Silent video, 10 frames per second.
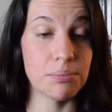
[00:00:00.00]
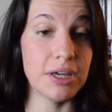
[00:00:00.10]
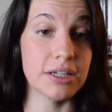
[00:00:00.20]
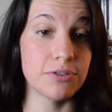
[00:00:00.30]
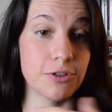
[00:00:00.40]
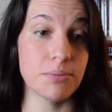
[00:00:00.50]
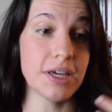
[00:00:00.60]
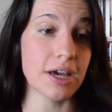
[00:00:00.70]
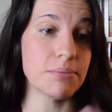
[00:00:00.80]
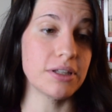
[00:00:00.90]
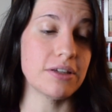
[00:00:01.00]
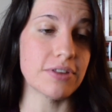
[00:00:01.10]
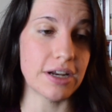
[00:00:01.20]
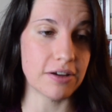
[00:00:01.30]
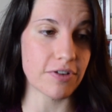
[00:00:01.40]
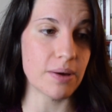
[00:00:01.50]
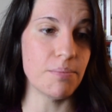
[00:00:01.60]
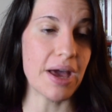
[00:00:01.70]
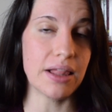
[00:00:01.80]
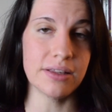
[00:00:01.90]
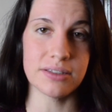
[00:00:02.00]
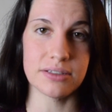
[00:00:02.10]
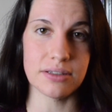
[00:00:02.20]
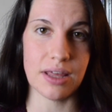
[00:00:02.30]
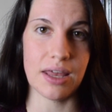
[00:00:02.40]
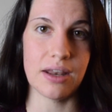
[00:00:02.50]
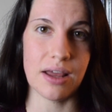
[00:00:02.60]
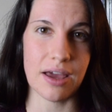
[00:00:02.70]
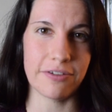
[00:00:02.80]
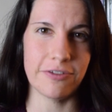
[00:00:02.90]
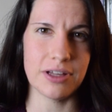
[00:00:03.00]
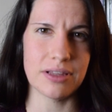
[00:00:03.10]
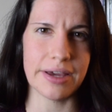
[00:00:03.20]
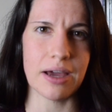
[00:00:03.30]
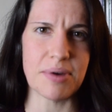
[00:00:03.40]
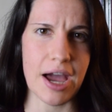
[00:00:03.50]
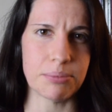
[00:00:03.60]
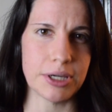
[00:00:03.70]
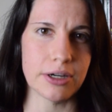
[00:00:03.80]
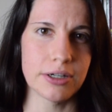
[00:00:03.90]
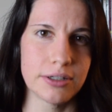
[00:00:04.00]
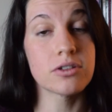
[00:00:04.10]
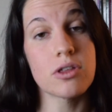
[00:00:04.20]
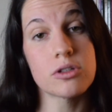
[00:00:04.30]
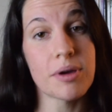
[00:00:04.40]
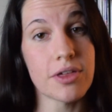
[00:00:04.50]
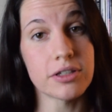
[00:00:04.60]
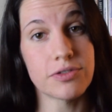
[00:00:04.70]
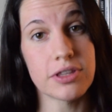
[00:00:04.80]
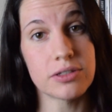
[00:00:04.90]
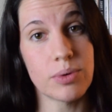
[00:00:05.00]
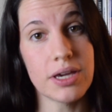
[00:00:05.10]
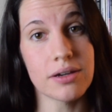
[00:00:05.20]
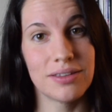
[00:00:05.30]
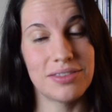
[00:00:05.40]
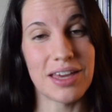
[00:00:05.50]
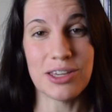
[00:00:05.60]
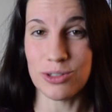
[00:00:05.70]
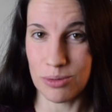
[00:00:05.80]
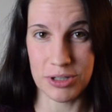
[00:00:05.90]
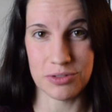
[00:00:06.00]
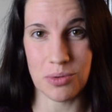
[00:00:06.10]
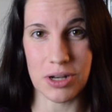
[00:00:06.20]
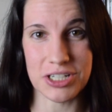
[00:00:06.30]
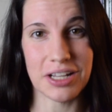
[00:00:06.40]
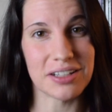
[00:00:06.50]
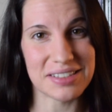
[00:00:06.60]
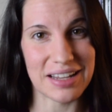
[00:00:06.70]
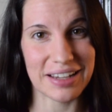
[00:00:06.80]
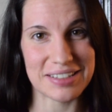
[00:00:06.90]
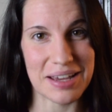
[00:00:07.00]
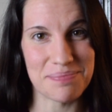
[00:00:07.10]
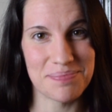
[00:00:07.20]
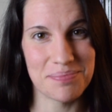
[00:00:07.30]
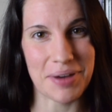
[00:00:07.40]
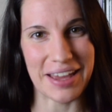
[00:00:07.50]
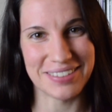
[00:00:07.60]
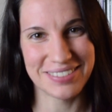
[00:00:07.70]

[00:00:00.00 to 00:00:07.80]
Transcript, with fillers: Because for me, I believe that if I'm balanced, then I feel like I'm happier. So those are my thoughts for this week. Thank you so much for watching, and I'll see you next time. Bye.